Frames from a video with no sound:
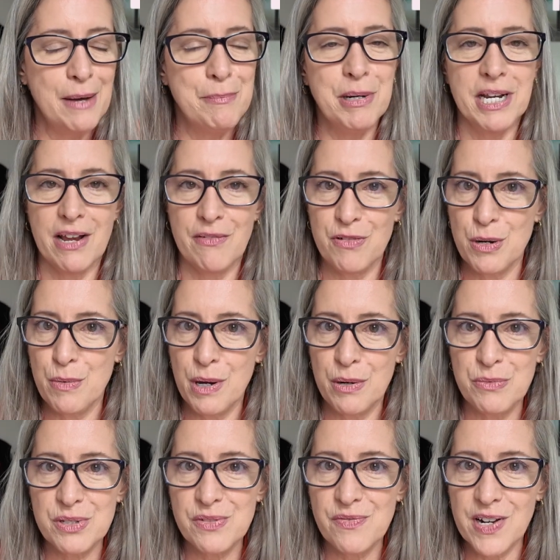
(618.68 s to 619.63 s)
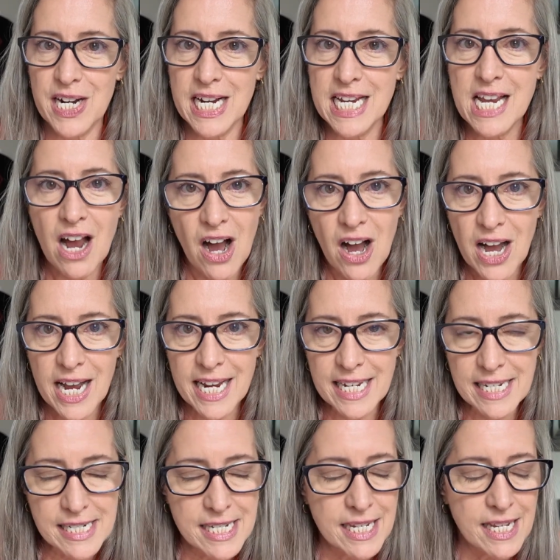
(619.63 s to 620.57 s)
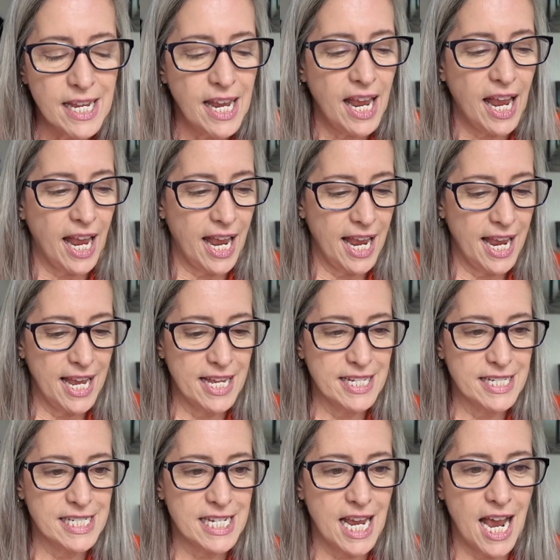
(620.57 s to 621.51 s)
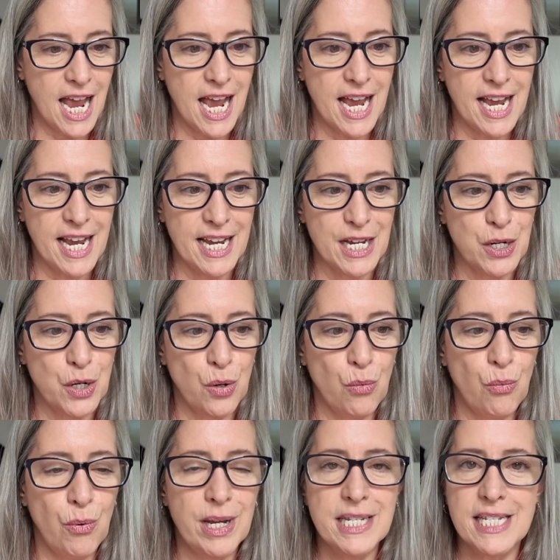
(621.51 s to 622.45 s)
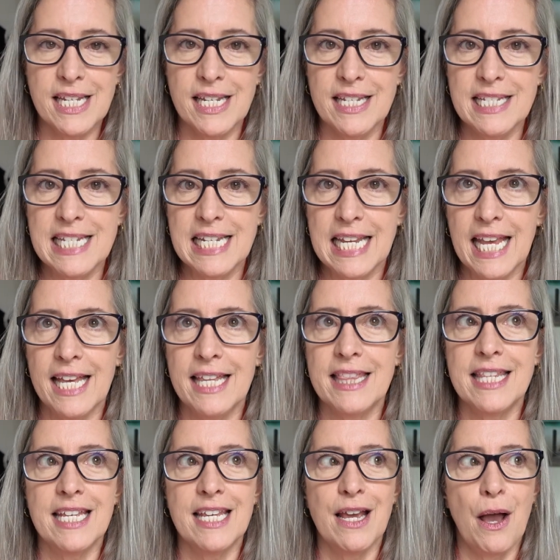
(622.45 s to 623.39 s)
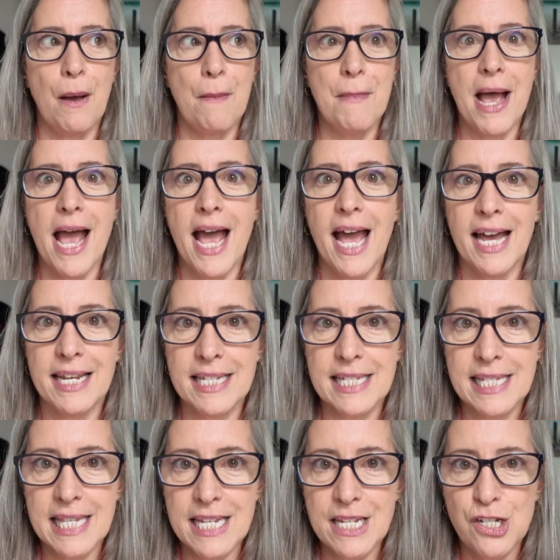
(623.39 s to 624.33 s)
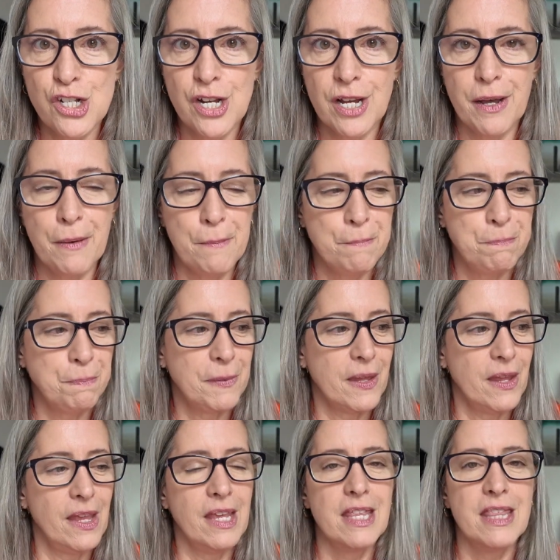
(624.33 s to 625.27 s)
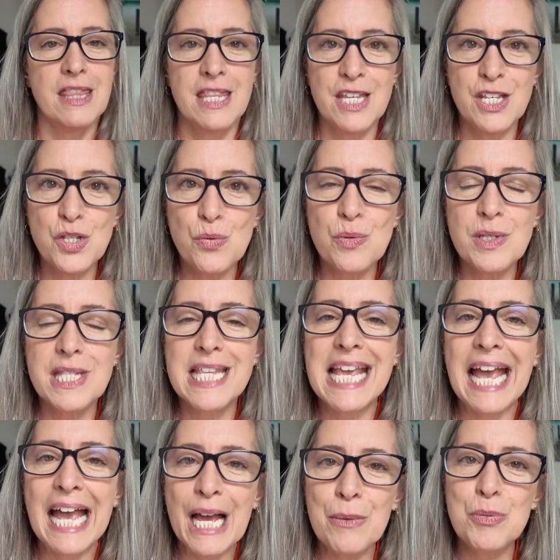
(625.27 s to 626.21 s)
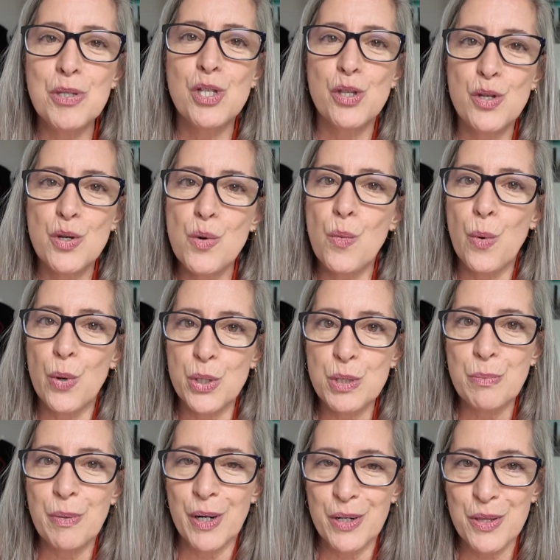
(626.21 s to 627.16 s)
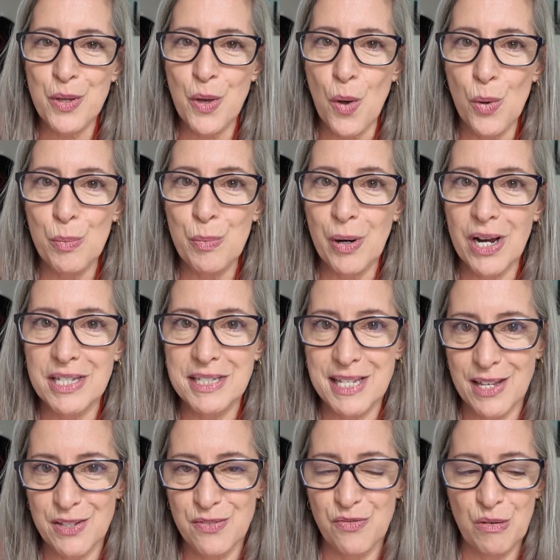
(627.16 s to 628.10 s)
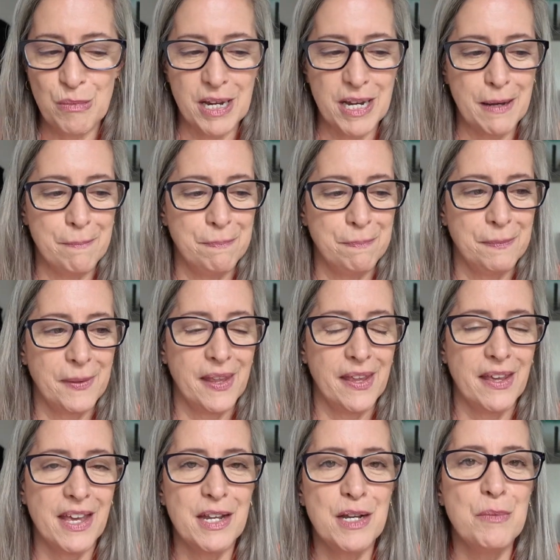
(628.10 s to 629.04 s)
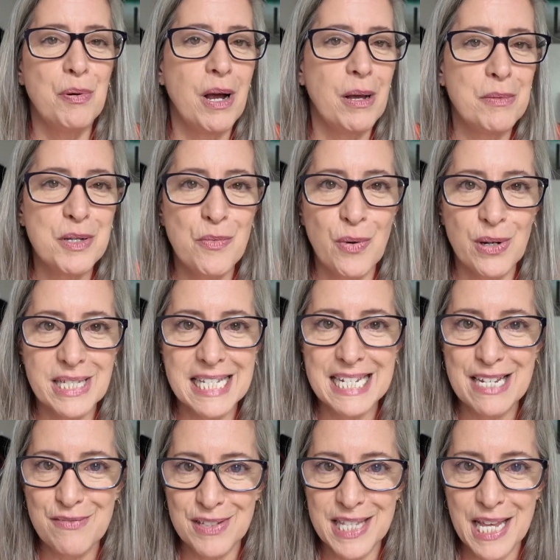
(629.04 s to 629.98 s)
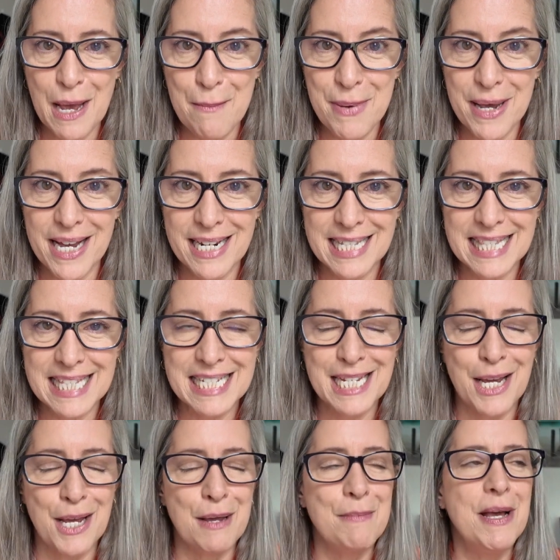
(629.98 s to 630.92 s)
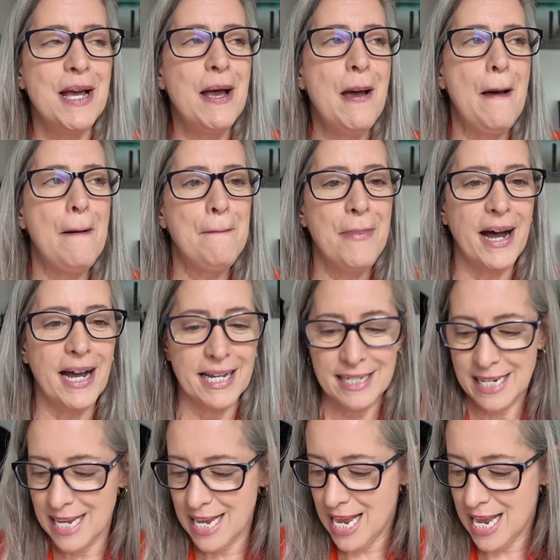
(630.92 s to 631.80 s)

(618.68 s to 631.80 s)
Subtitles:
but everyone was very kind, and I went in to get the anesthesia. This was the absolute worst part of the whole process for me, and it probably wasn't even that bad at the time, but